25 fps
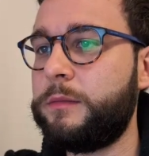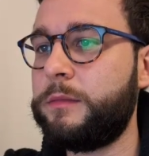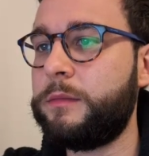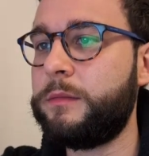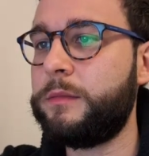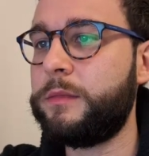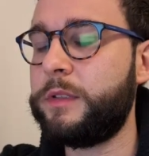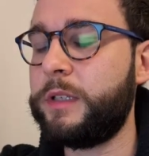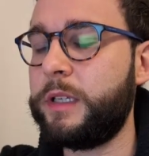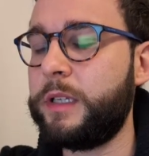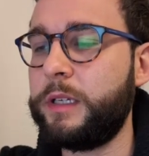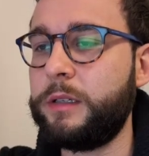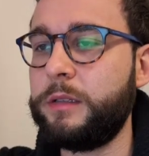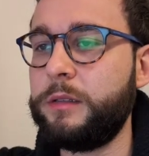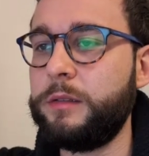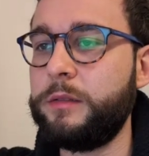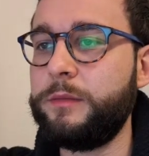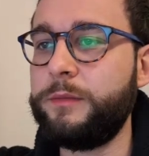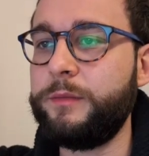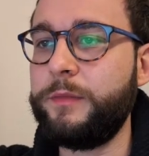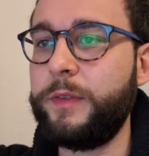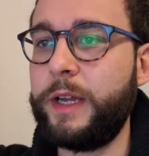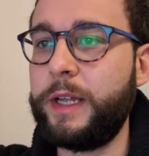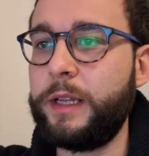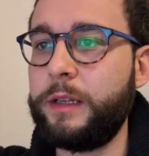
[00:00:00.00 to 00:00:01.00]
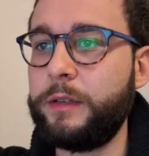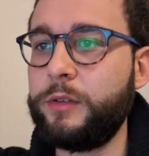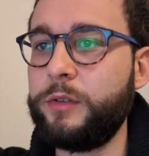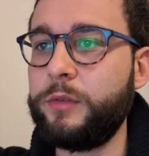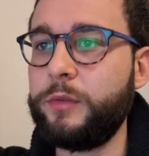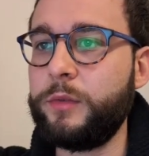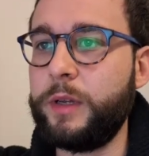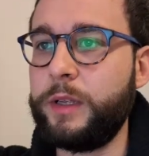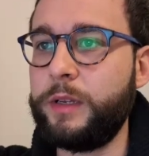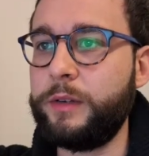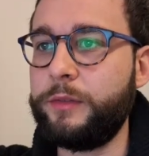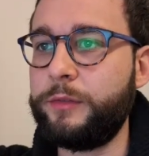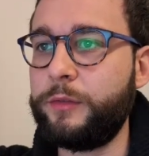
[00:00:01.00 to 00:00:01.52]
single value.
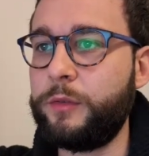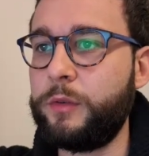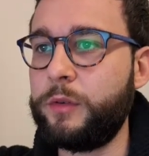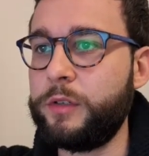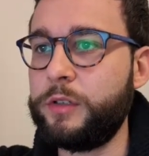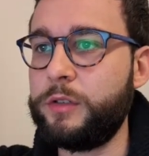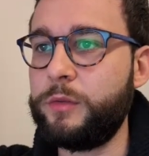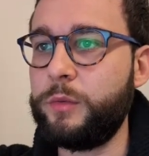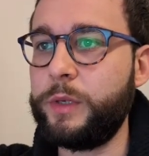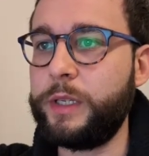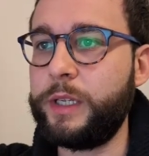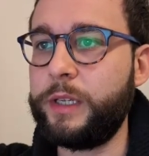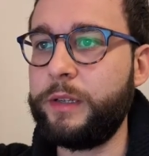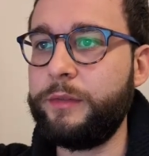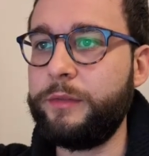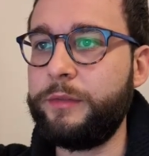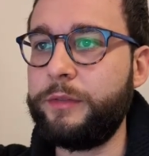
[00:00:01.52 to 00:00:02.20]
And of course, we can,